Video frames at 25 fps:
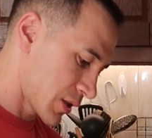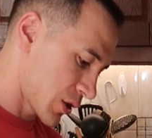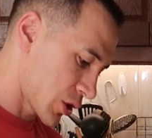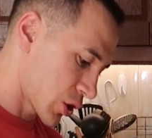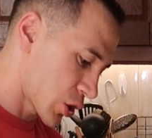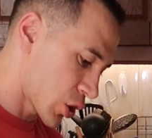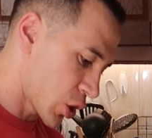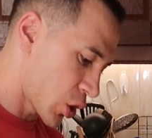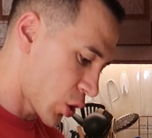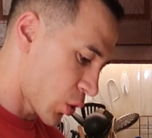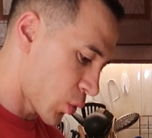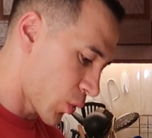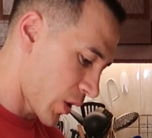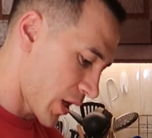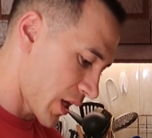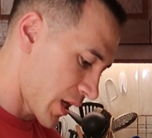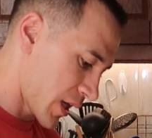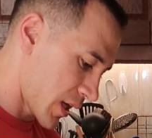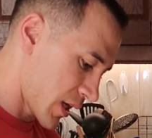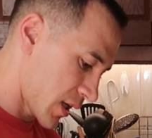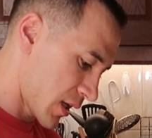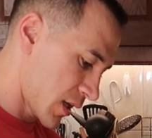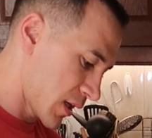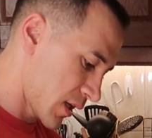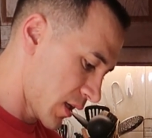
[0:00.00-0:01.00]
to go
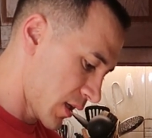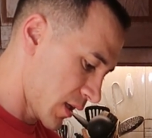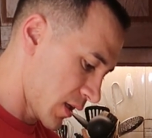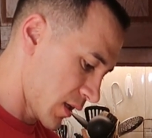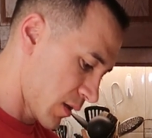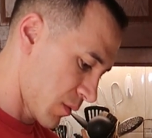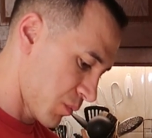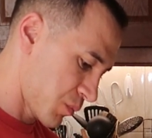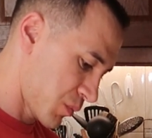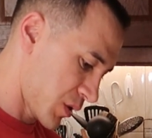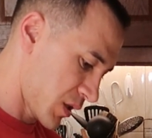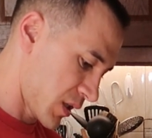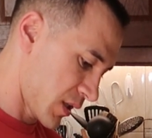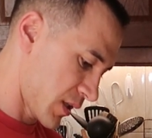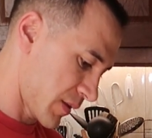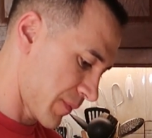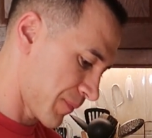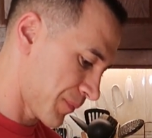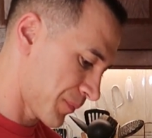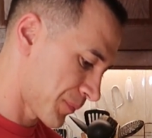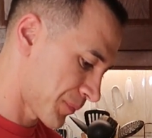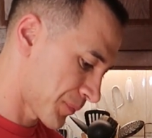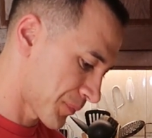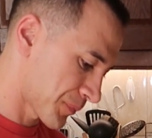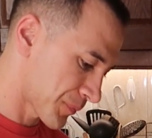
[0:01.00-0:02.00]
away, but
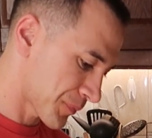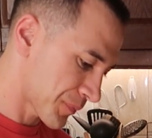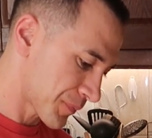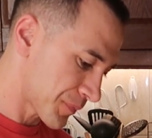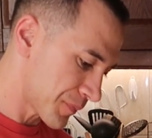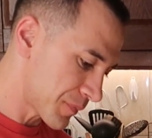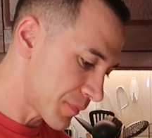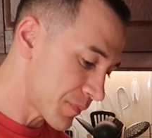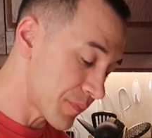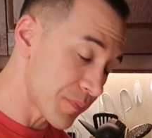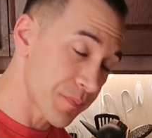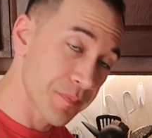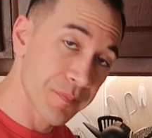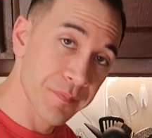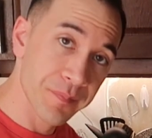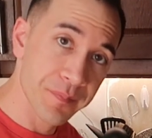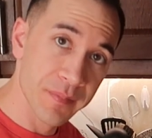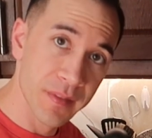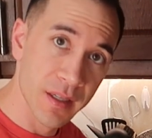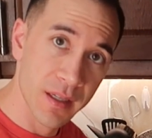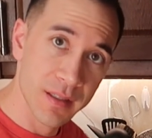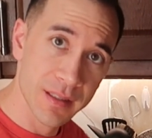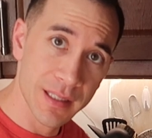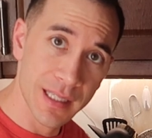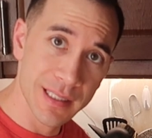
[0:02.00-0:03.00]

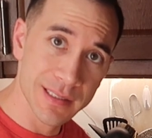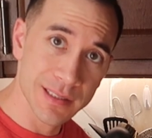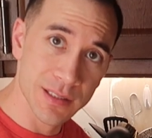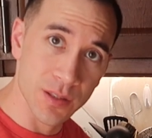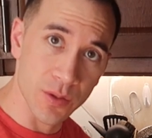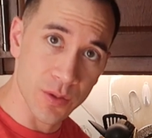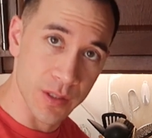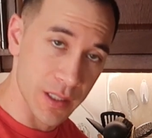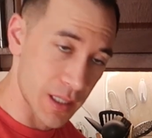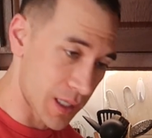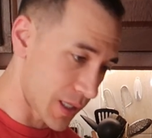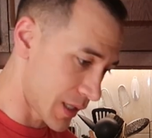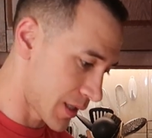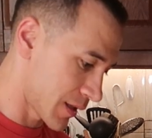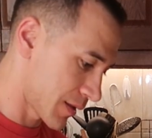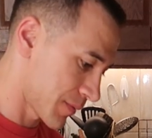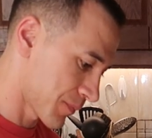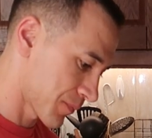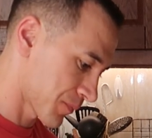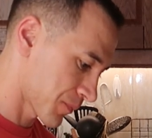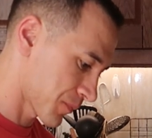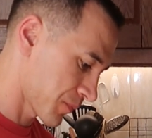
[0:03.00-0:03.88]
that's okay.